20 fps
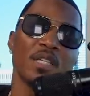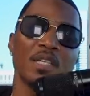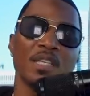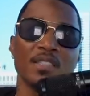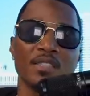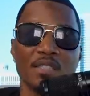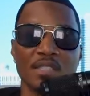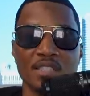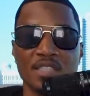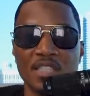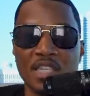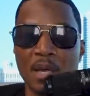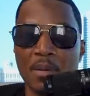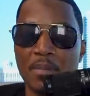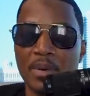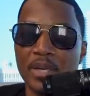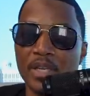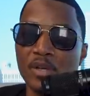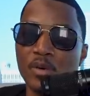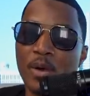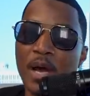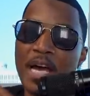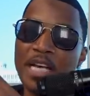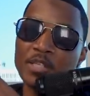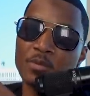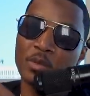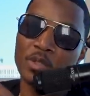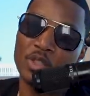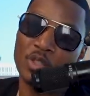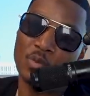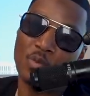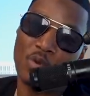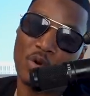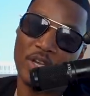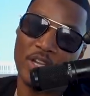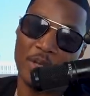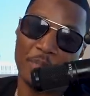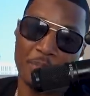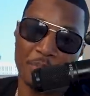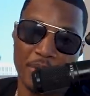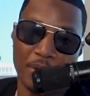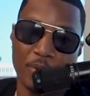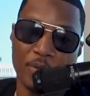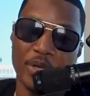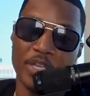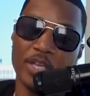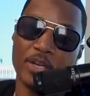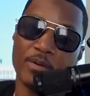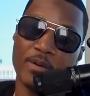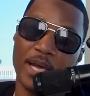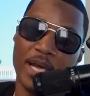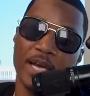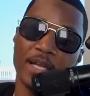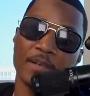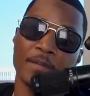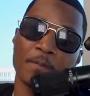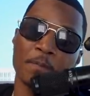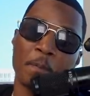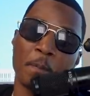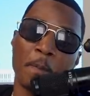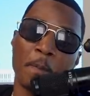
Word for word: listen to somebody who has what you want and been where you're at.